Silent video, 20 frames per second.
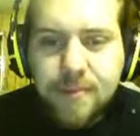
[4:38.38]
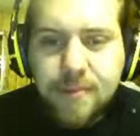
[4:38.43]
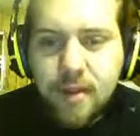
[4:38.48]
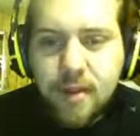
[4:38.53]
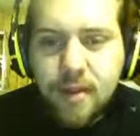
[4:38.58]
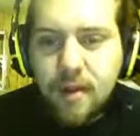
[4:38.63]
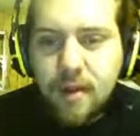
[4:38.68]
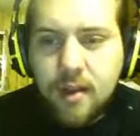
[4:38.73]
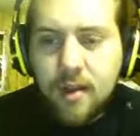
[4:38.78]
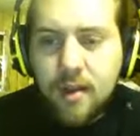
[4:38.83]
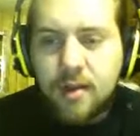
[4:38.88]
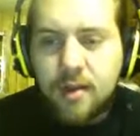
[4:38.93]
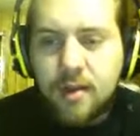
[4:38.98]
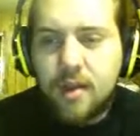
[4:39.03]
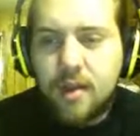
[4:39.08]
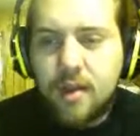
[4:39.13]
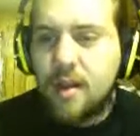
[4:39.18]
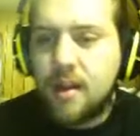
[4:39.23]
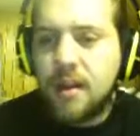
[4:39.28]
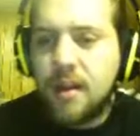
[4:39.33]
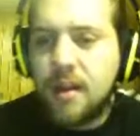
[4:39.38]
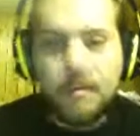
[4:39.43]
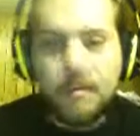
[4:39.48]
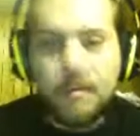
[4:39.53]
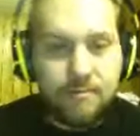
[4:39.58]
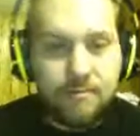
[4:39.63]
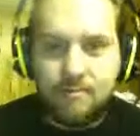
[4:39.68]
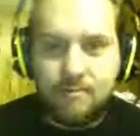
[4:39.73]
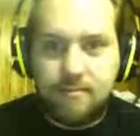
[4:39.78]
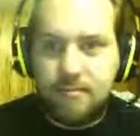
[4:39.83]
I, I, I
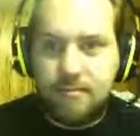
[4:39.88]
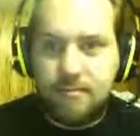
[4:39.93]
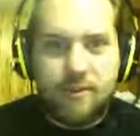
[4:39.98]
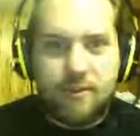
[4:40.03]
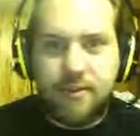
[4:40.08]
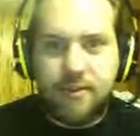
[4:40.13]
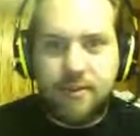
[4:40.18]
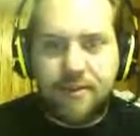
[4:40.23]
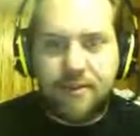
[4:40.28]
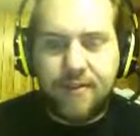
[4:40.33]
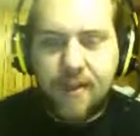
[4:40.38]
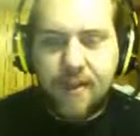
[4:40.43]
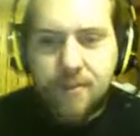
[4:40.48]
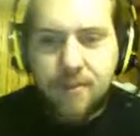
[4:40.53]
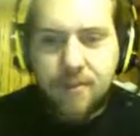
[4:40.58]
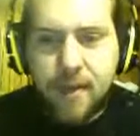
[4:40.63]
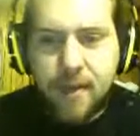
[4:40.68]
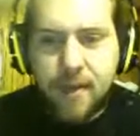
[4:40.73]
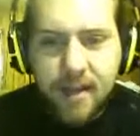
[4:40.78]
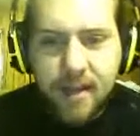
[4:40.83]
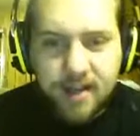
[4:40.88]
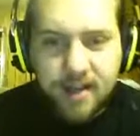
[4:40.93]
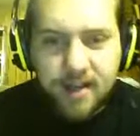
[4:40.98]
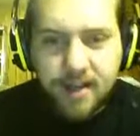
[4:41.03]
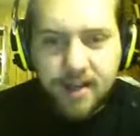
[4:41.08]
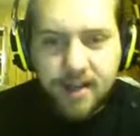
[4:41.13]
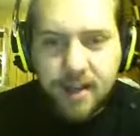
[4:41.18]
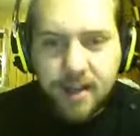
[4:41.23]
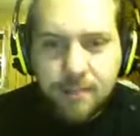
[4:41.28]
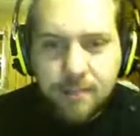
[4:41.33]
know for a fact I'm not getting sick.
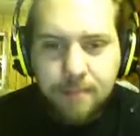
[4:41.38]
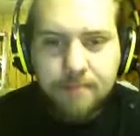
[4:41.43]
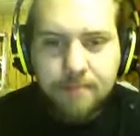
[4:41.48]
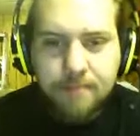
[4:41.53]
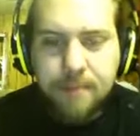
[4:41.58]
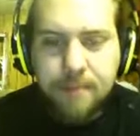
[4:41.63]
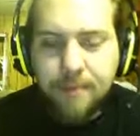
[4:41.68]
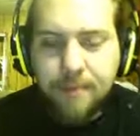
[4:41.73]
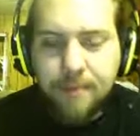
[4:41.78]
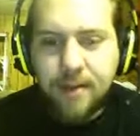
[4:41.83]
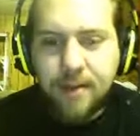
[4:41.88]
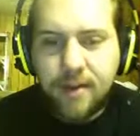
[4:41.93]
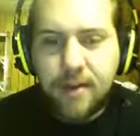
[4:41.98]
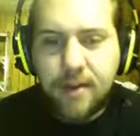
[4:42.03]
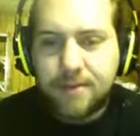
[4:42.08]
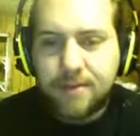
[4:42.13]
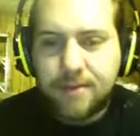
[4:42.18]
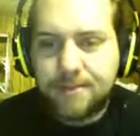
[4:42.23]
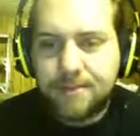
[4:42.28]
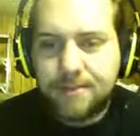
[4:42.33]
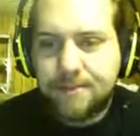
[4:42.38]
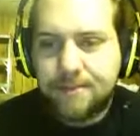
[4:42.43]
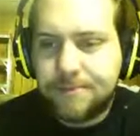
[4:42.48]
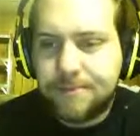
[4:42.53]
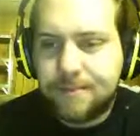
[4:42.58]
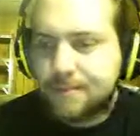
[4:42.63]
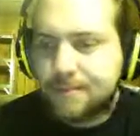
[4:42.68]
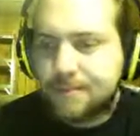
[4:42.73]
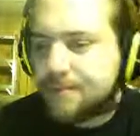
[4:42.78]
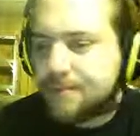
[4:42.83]
I'm, I'm fine.
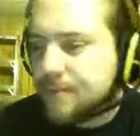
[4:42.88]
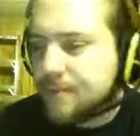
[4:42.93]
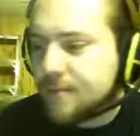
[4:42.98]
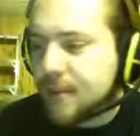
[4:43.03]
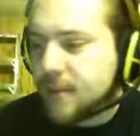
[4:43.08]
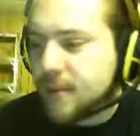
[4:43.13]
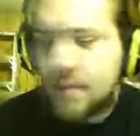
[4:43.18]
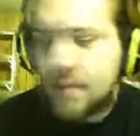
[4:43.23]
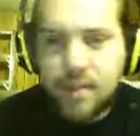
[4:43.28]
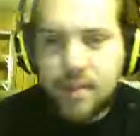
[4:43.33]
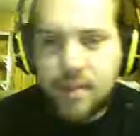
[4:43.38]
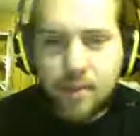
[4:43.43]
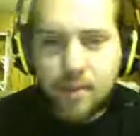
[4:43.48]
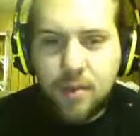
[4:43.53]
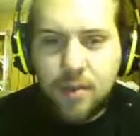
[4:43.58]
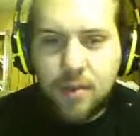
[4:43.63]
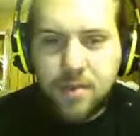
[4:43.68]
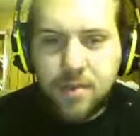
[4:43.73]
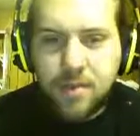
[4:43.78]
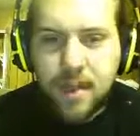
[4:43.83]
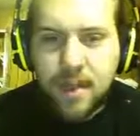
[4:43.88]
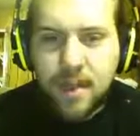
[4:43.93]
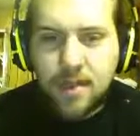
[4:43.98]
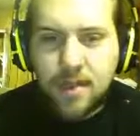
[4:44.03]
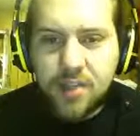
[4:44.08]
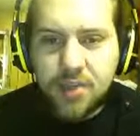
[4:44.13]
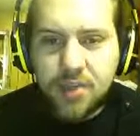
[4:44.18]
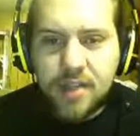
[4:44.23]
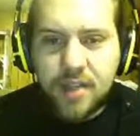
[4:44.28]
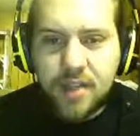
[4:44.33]
It's just I'm one of those guys
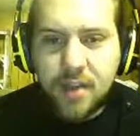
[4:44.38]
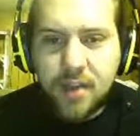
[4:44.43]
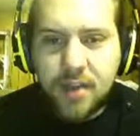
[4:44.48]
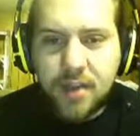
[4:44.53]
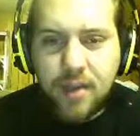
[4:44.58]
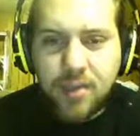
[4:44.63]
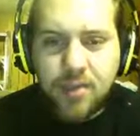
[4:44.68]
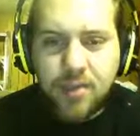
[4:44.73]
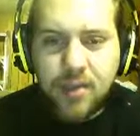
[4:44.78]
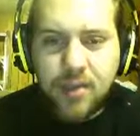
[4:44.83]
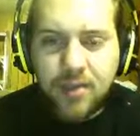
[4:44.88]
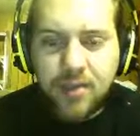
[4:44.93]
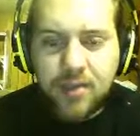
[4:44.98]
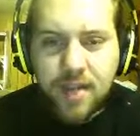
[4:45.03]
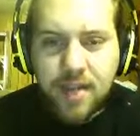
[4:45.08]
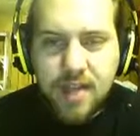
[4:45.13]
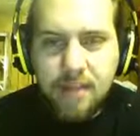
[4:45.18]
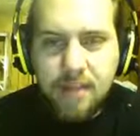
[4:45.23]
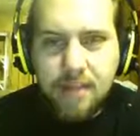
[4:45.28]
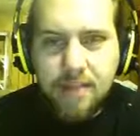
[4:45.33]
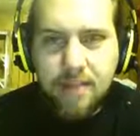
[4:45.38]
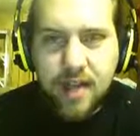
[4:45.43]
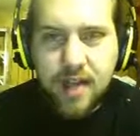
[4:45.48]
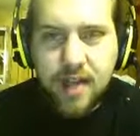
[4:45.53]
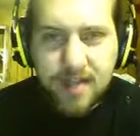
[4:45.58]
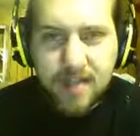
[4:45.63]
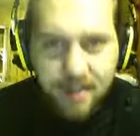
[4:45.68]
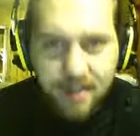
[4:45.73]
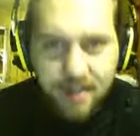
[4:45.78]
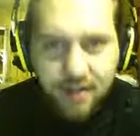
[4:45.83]
where like when it's winter time, I get
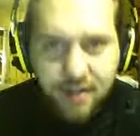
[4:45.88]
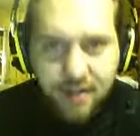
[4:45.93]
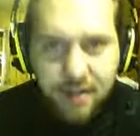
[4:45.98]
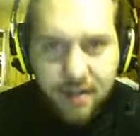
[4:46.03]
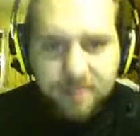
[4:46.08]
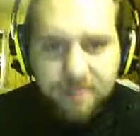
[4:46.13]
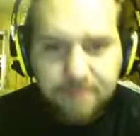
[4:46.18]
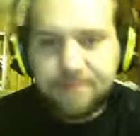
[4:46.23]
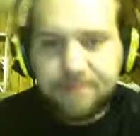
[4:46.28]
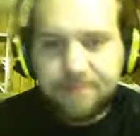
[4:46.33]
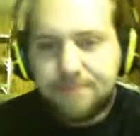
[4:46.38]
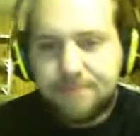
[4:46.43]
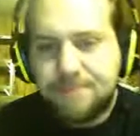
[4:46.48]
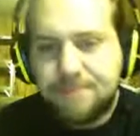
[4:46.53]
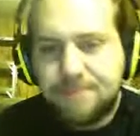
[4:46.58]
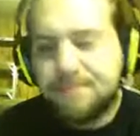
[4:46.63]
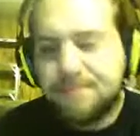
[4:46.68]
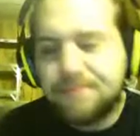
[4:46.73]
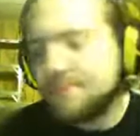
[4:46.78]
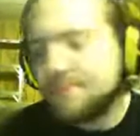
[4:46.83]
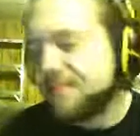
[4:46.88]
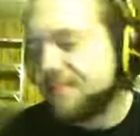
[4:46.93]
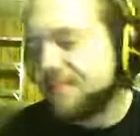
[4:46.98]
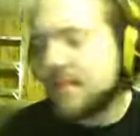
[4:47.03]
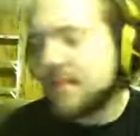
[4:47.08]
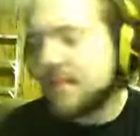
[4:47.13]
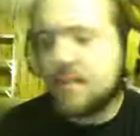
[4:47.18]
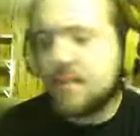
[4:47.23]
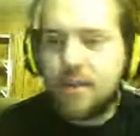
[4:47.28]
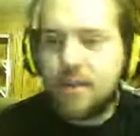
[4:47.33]
sniffly.
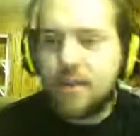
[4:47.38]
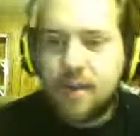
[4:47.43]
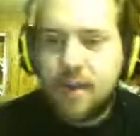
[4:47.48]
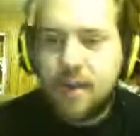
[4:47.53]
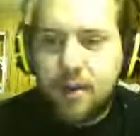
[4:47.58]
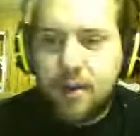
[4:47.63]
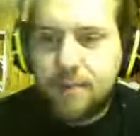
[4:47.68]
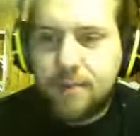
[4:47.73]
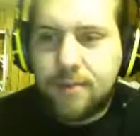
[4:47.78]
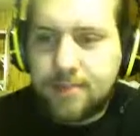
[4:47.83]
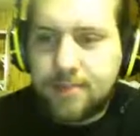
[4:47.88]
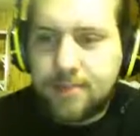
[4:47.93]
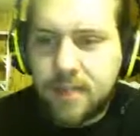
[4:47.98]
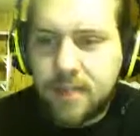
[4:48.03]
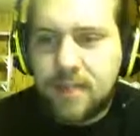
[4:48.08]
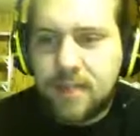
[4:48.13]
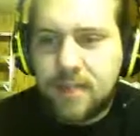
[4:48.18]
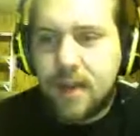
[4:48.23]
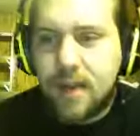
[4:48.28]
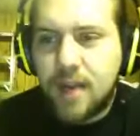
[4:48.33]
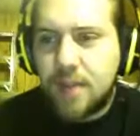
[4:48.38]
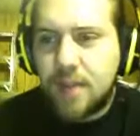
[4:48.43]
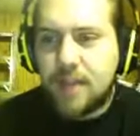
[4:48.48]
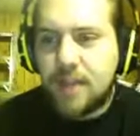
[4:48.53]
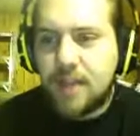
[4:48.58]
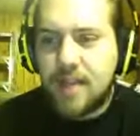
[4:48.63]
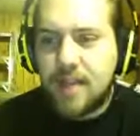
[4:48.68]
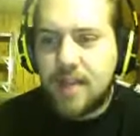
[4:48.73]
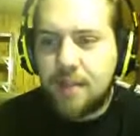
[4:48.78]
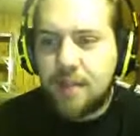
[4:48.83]
So I don't know. It's never happened like
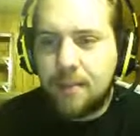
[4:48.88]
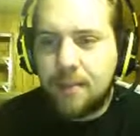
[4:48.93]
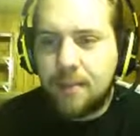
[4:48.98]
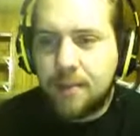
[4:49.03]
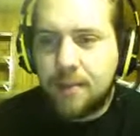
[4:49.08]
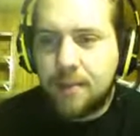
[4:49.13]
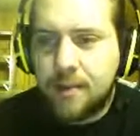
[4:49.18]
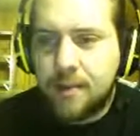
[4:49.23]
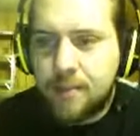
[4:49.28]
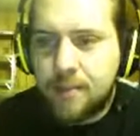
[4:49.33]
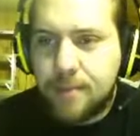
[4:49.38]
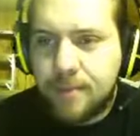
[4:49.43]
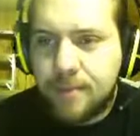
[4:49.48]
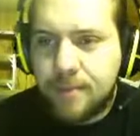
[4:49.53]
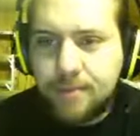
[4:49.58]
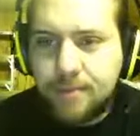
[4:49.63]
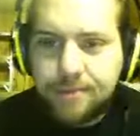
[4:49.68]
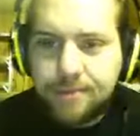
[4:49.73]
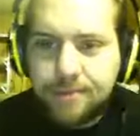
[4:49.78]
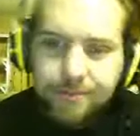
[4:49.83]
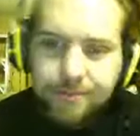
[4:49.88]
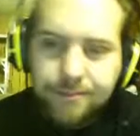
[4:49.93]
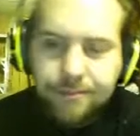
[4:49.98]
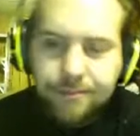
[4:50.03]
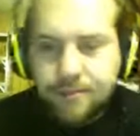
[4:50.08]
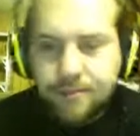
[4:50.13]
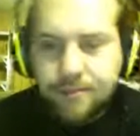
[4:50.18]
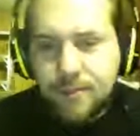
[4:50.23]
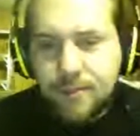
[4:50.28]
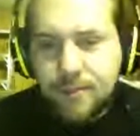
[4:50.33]
that before, but
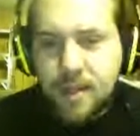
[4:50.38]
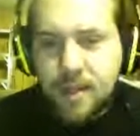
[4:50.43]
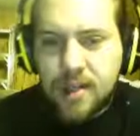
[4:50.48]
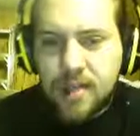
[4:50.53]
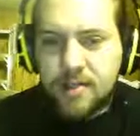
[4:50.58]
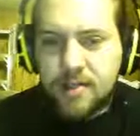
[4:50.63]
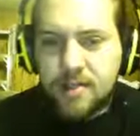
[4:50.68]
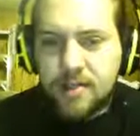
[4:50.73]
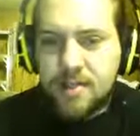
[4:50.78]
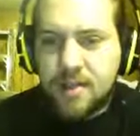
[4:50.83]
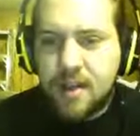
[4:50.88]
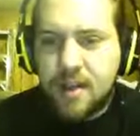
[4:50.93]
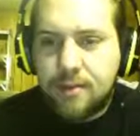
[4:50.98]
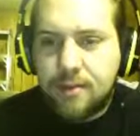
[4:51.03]
I guess it is now.